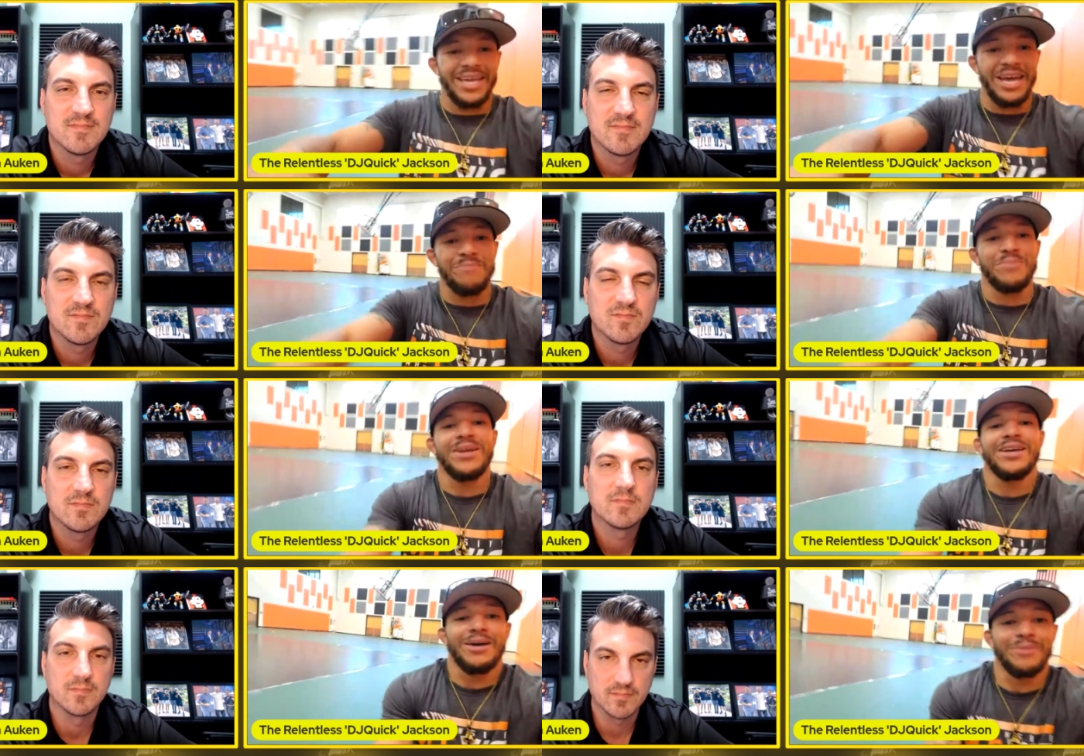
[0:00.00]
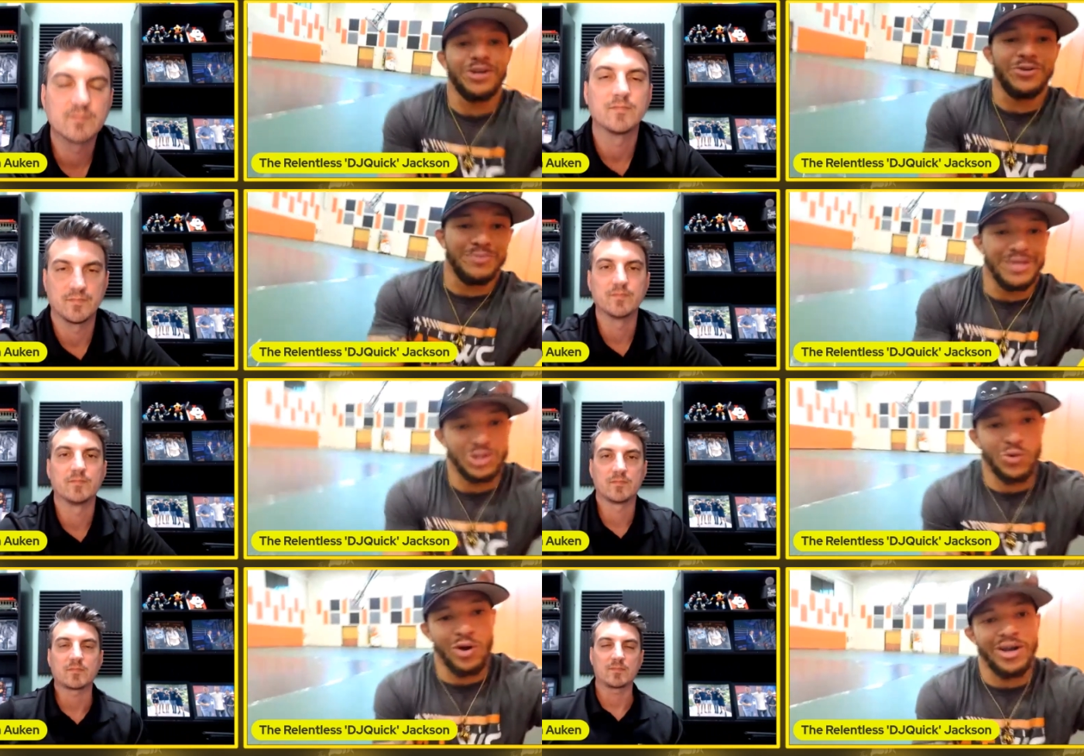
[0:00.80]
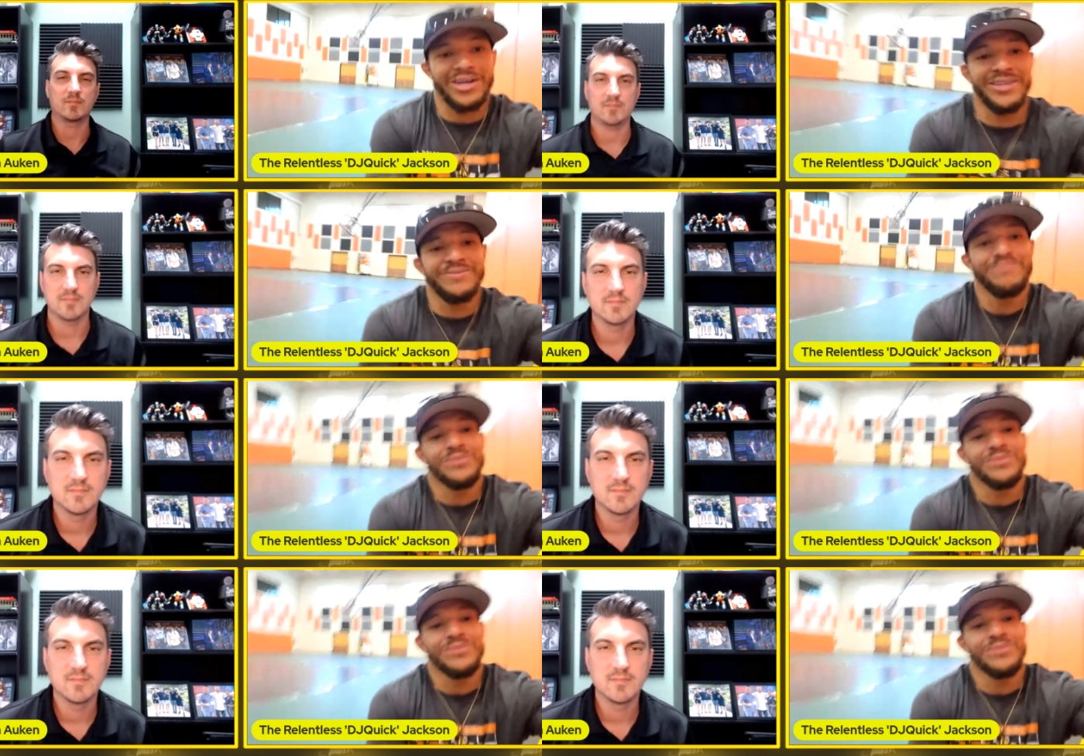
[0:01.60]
Speaker 1: Camp. I'm here with my squad.